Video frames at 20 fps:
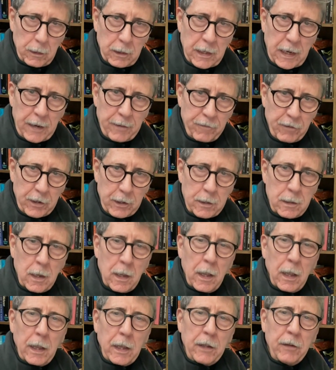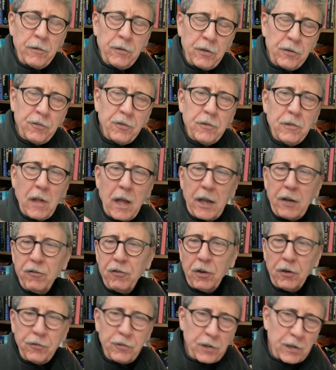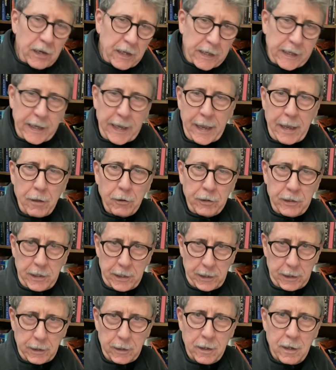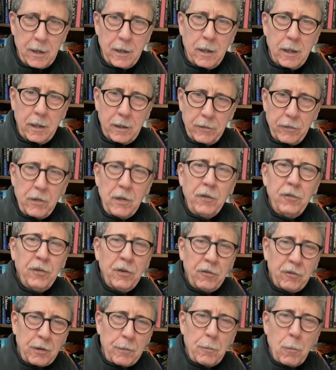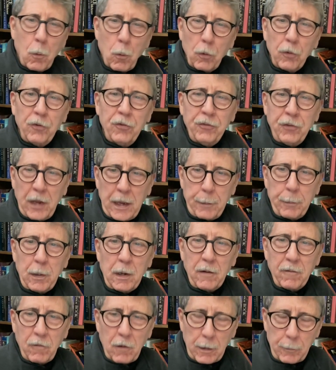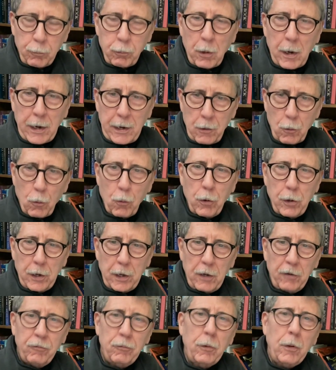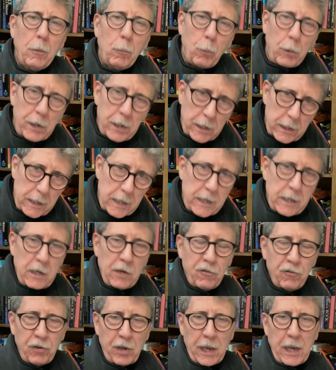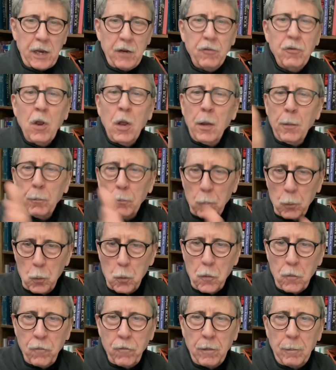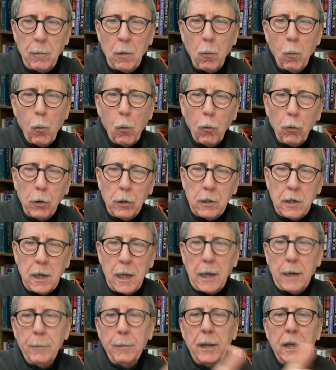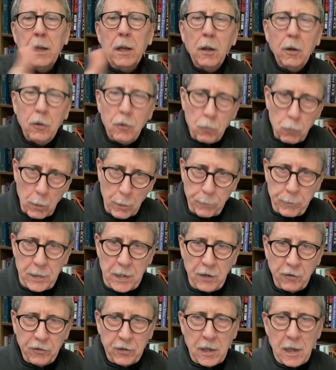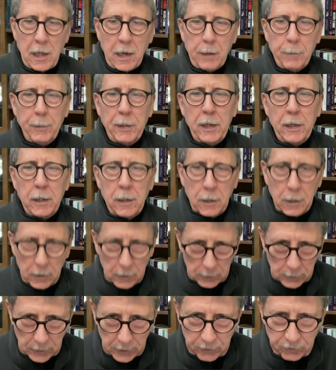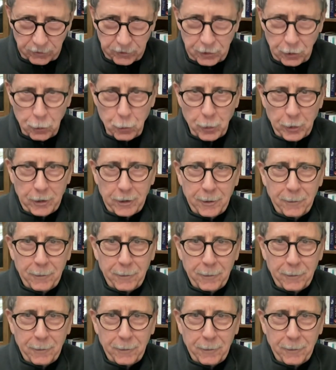David. Yeah, this is not just an accounting. This is a moral statement of our priorities that we need to change. Move from a war economy to a peace economy. Let's do it.